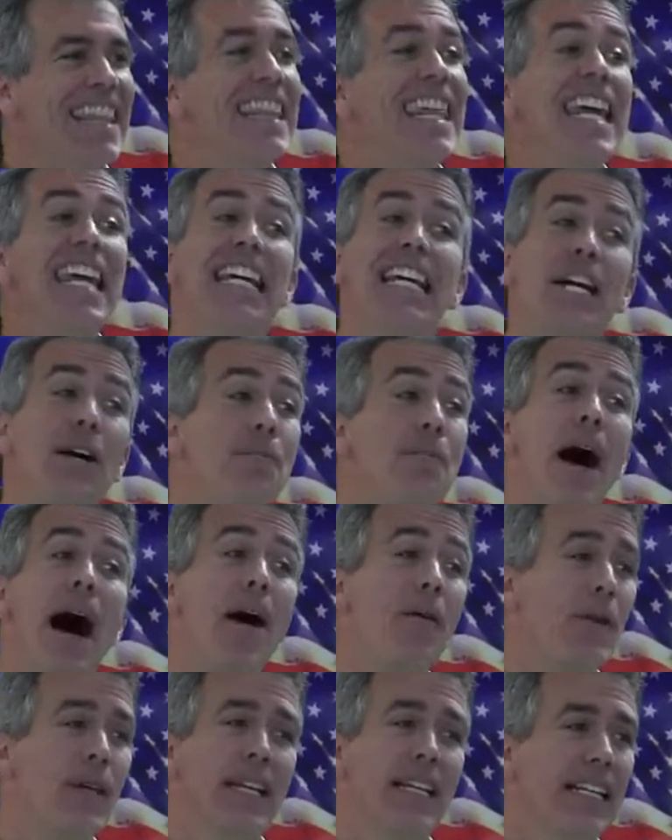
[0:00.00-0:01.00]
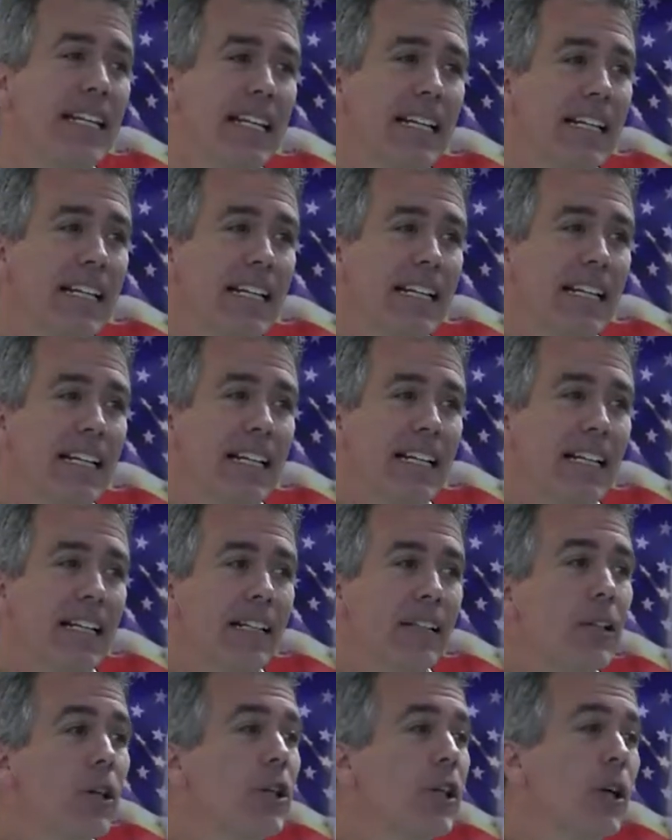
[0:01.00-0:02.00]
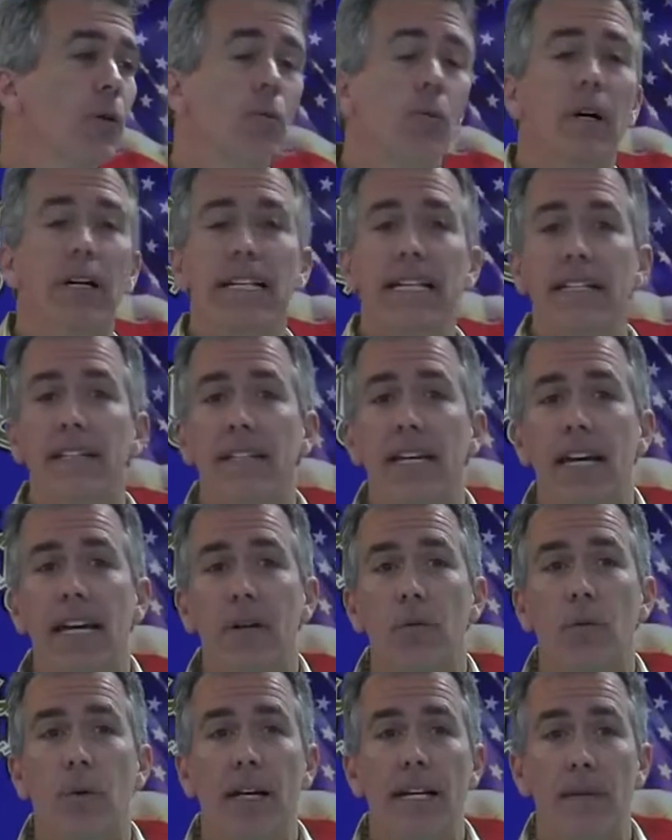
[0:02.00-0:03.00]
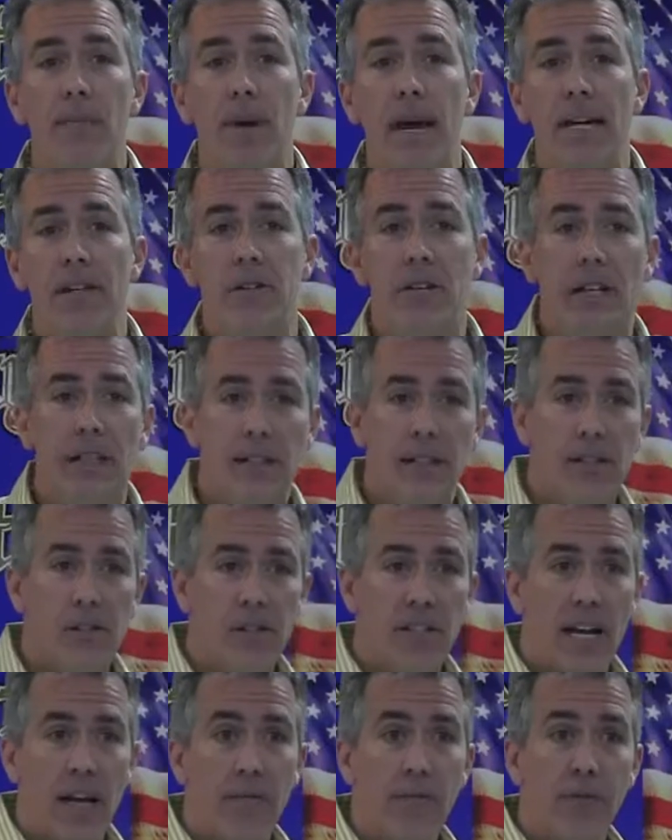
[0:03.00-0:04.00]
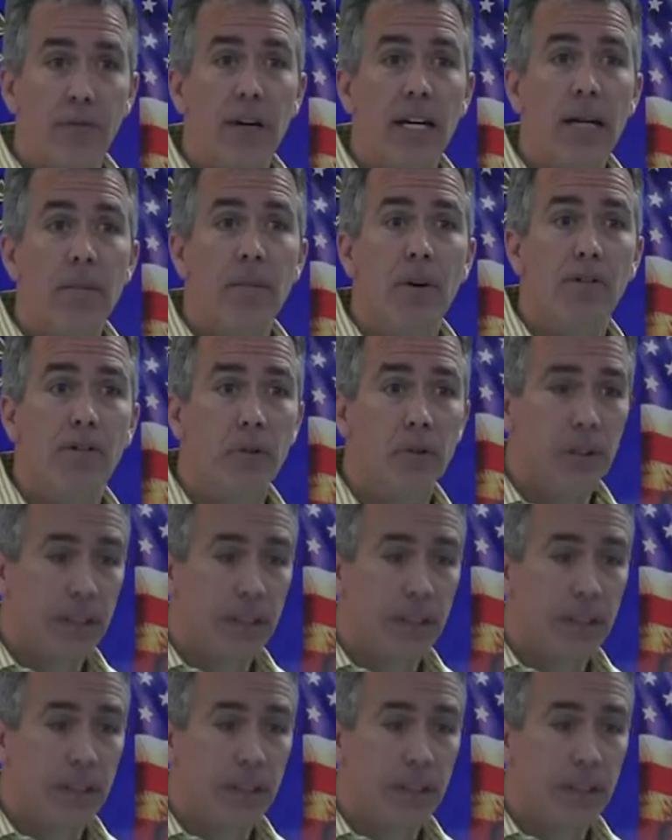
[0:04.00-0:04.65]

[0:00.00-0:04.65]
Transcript: Think about it. Look at what he did when he basically said freedom of